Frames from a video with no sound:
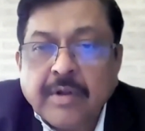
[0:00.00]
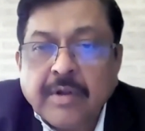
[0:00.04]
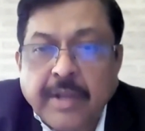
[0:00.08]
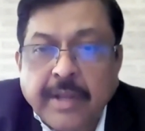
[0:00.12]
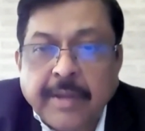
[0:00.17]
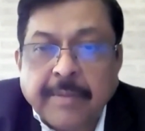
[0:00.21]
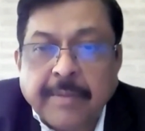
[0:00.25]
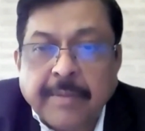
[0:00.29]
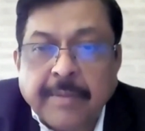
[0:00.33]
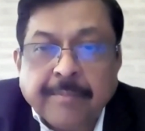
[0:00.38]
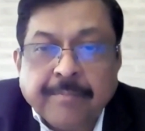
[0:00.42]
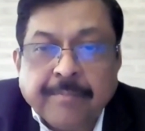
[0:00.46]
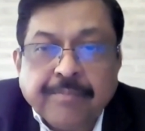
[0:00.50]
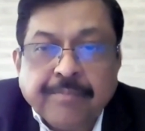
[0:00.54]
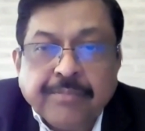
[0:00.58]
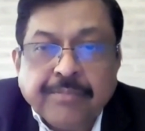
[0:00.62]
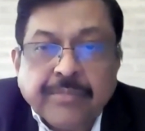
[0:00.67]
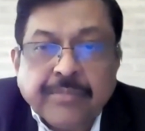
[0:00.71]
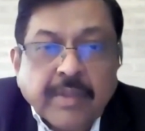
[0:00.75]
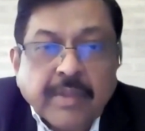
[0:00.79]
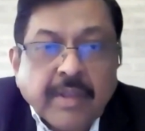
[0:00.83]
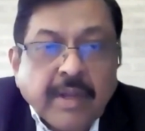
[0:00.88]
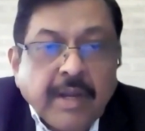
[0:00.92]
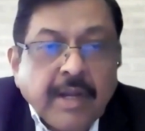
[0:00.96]

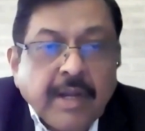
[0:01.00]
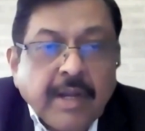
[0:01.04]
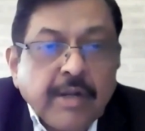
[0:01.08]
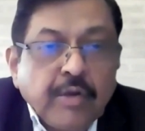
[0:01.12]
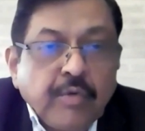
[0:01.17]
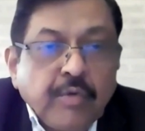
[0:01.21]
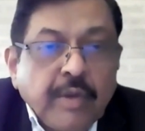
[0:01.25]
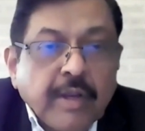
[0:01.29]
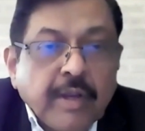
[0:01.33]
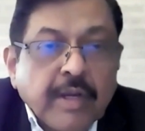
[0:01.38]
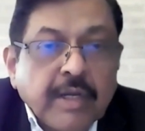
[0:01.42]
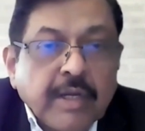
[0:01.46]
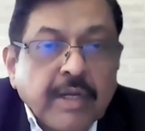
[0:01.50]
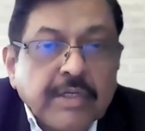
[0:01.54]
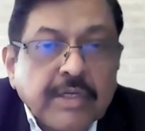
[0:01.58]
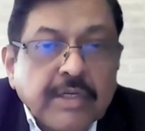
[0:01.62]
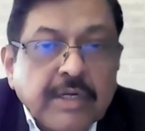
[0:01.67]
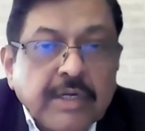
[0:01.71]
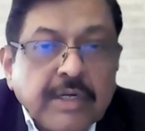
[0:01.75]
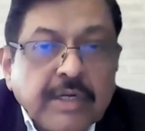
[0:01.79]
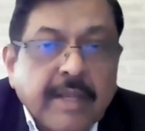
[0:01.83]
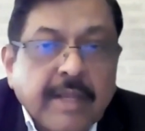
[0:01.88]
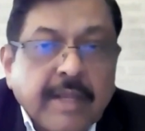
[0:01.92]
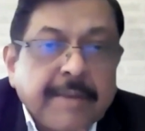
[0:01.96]
team and
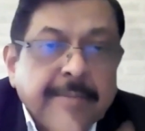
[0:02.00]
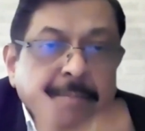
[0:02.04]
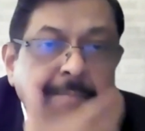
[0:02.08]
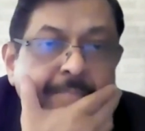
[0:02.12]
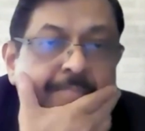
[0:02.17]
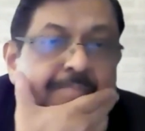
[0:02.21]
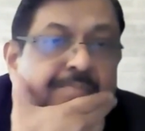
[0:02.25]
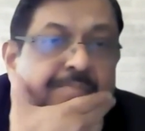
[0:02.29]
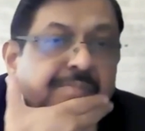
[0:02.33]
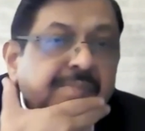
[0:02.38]
evacuation time?